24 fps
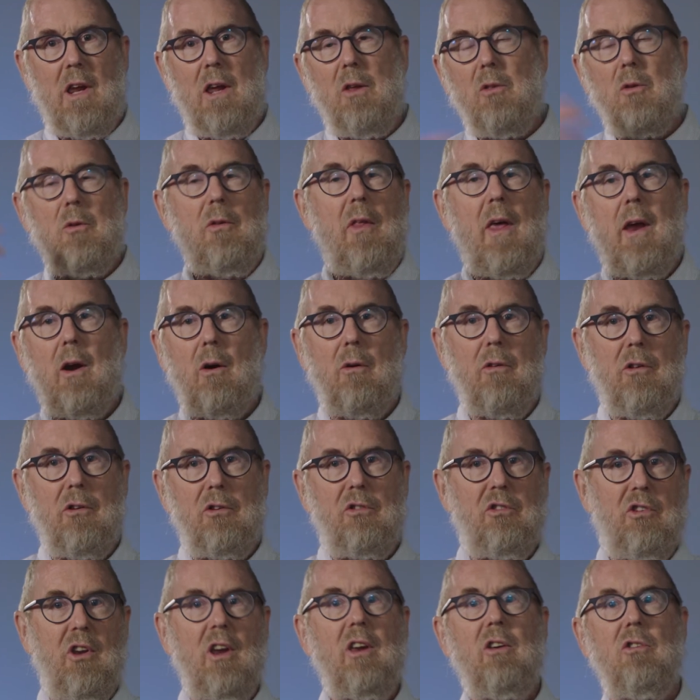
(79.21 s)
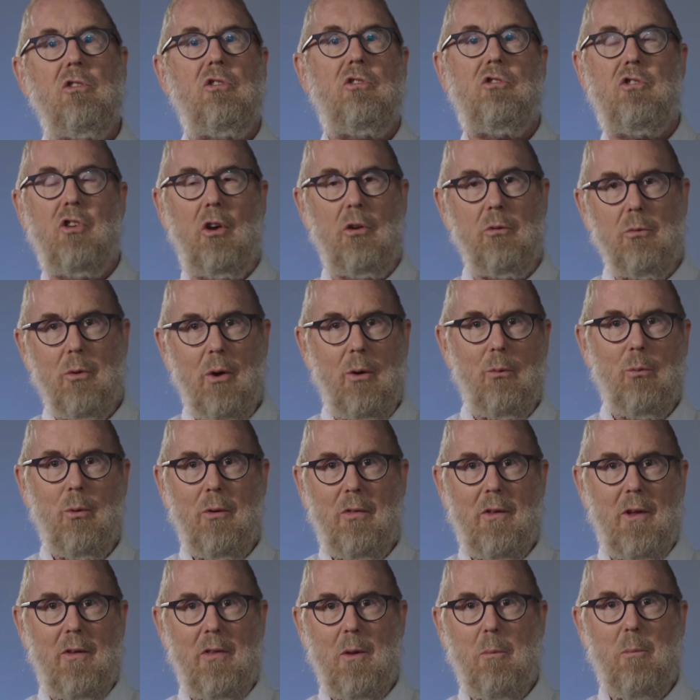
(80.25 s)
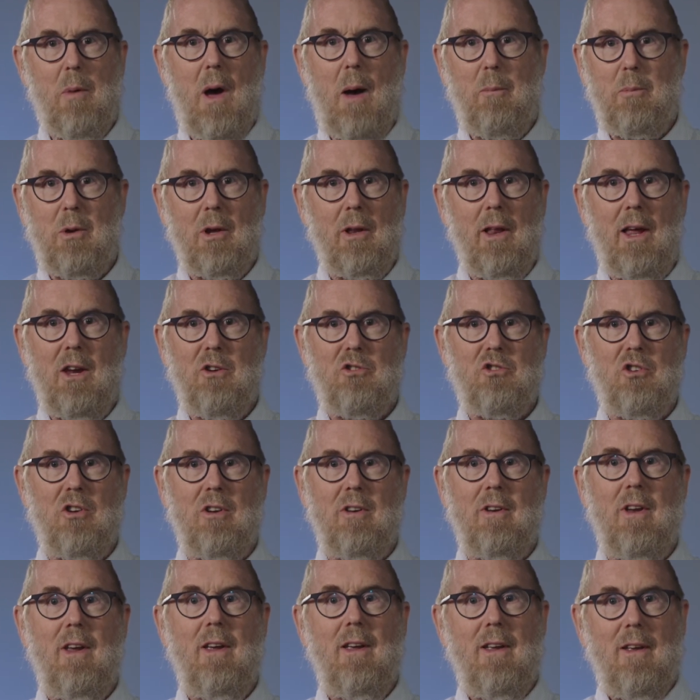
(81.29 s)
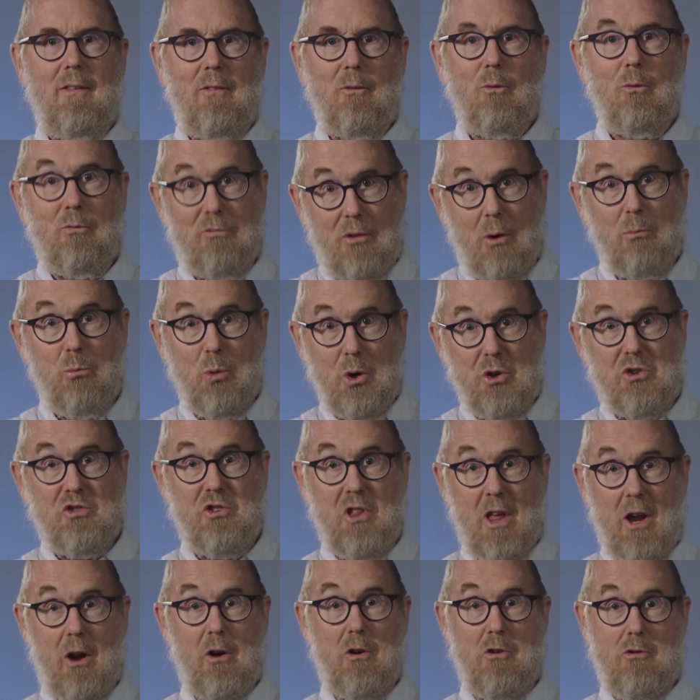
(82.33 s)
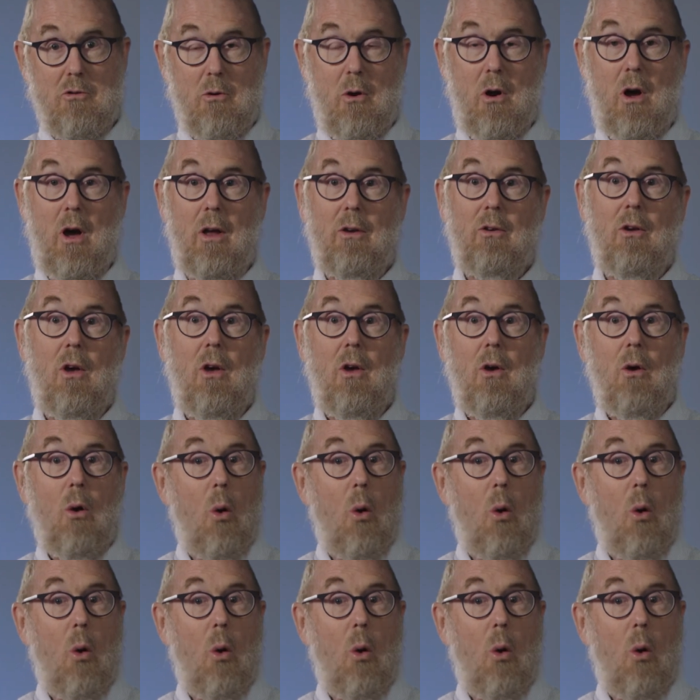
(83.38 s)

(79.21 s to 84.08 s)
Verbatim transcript: Either they are the sickest children within the population from which they are drawn,